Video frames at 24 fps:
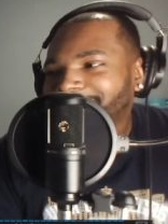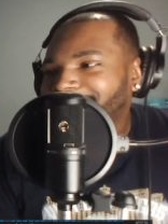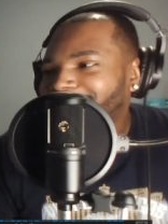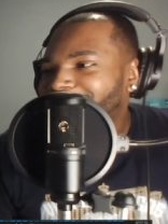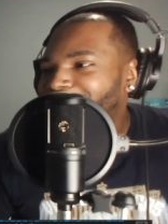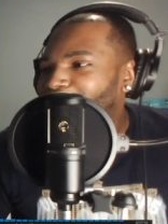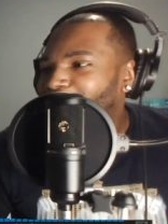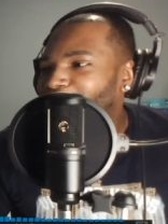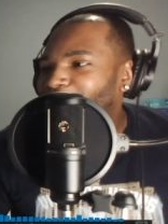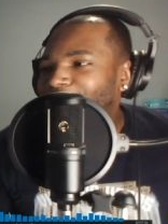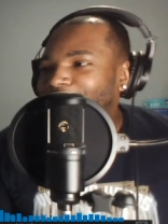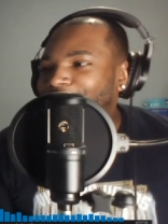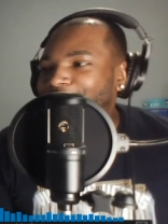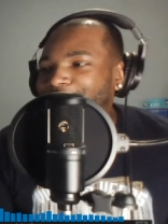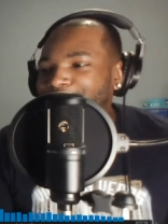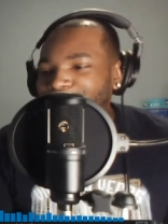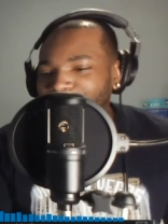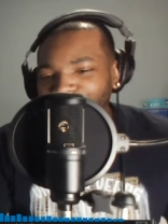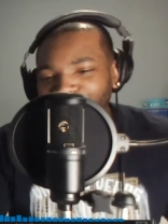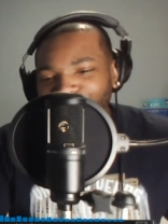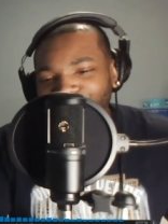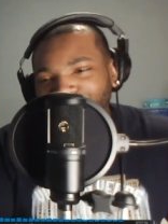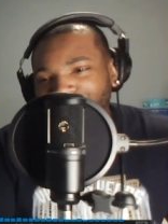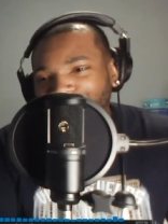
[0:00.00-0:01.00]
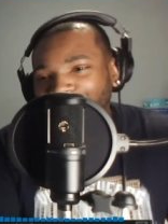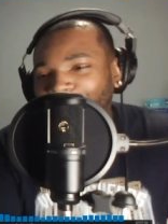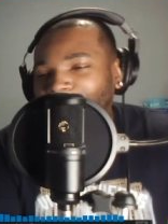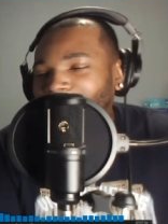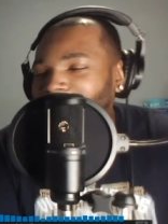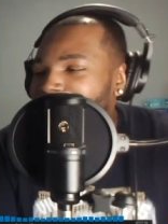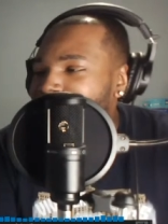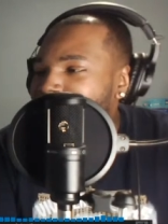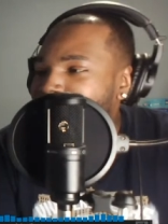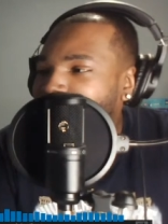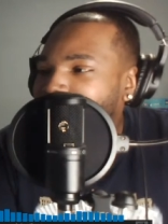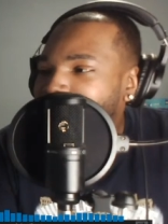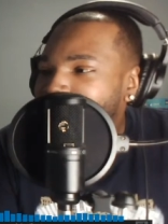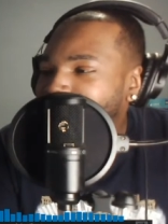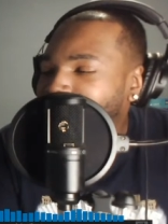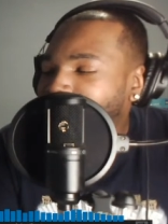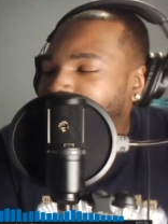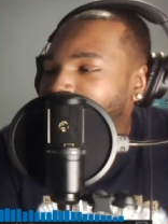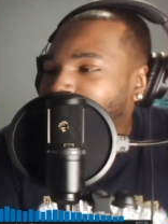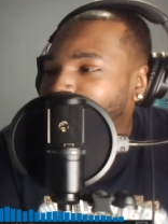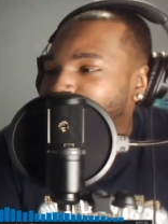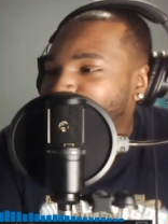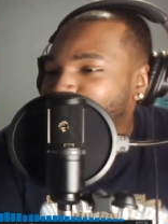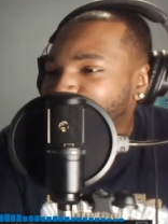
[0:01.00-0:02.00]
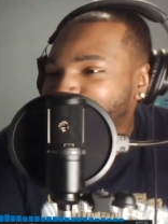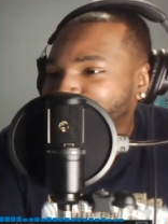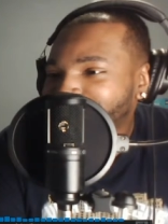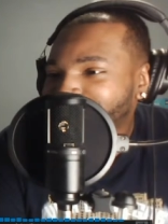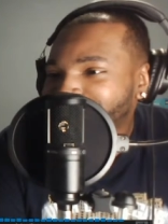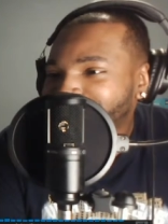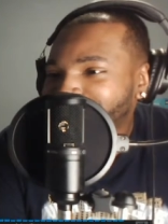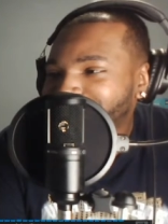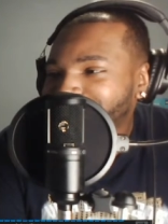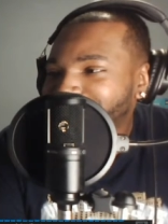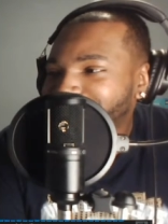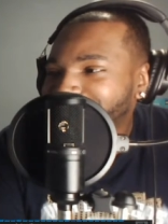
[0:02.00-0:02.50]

Well, Dre's after hours.